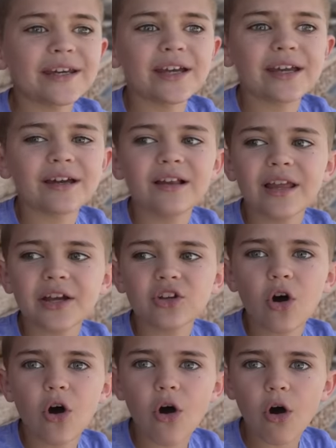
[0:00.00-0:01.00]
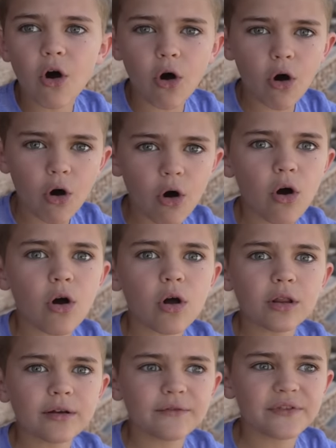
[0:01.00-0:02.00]
to collect
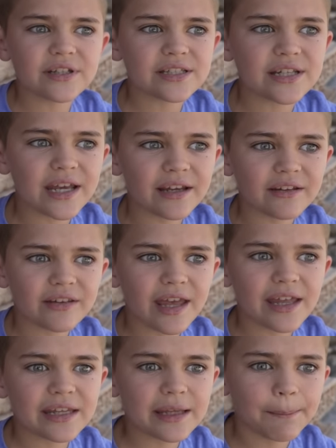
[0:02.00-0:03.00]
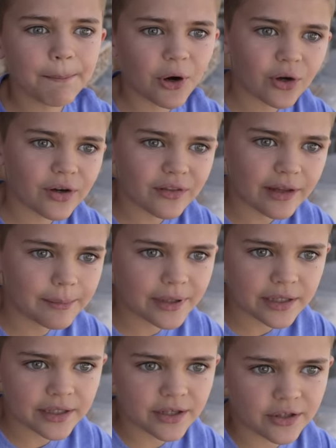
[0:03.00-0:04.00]
all of the snakes and he burned them
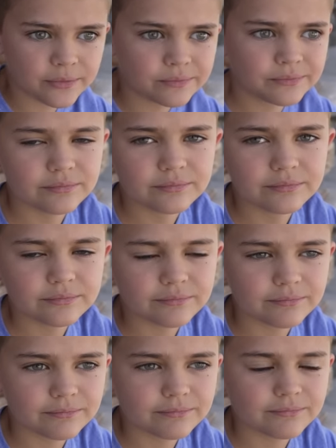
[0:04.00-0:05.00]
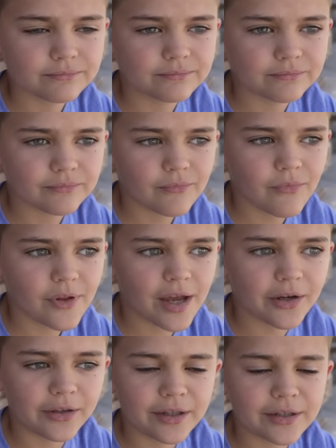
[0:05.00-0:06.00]
in here. How do you feel about
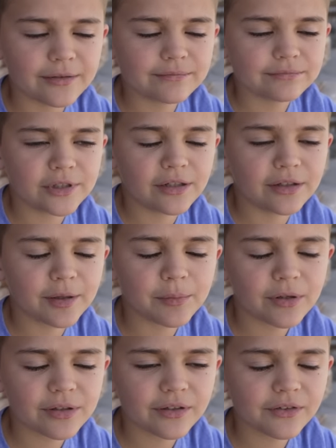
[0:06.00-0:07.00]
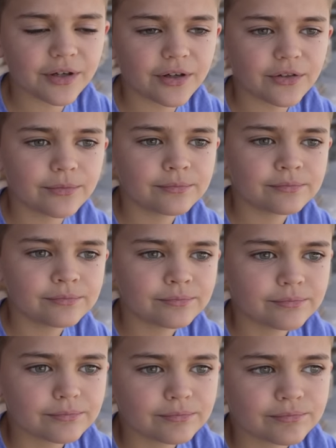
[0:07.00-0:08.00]
I don't like it. I don't like burning snakes.
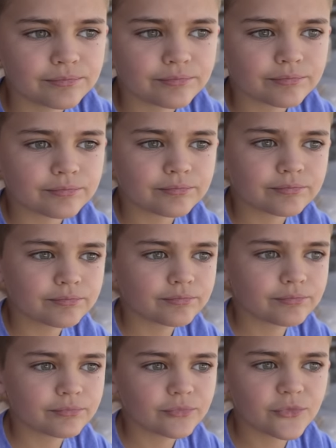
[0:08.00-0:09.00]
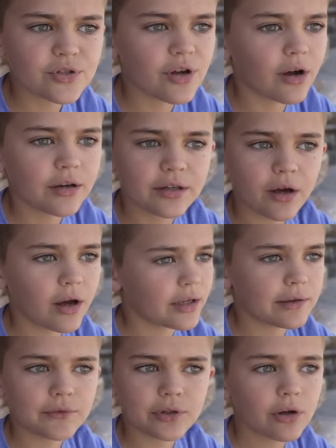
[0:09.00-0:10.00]
Not even cobras? No, not
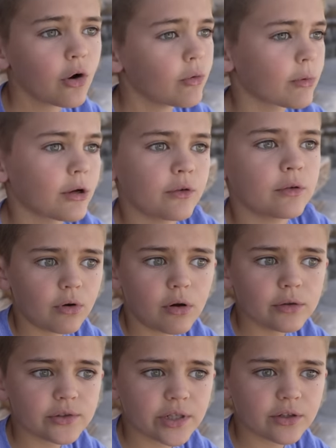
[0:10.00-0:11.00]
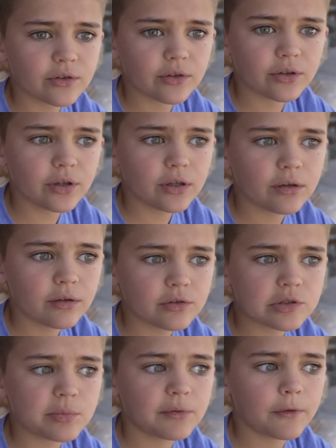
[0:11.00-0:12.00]
even cobras. All snakes are good.
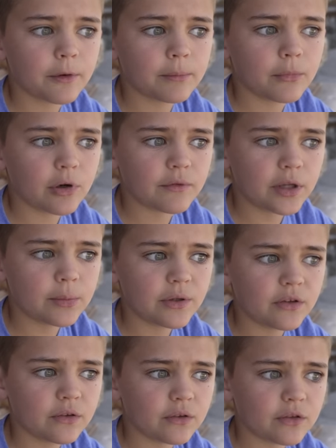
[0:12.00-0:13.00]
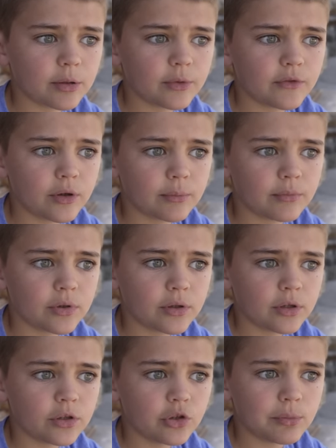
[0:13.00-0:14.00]
Some of them are venomous and some of them
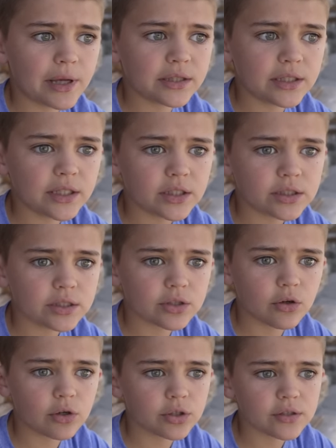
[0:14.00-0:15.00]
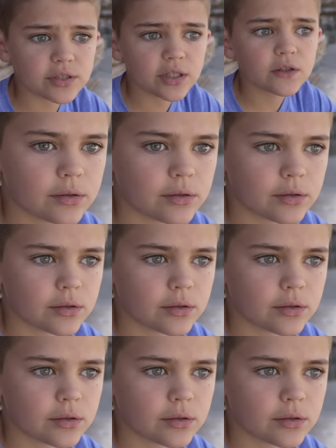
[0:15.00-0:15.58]
do bad things. They're all good snakes.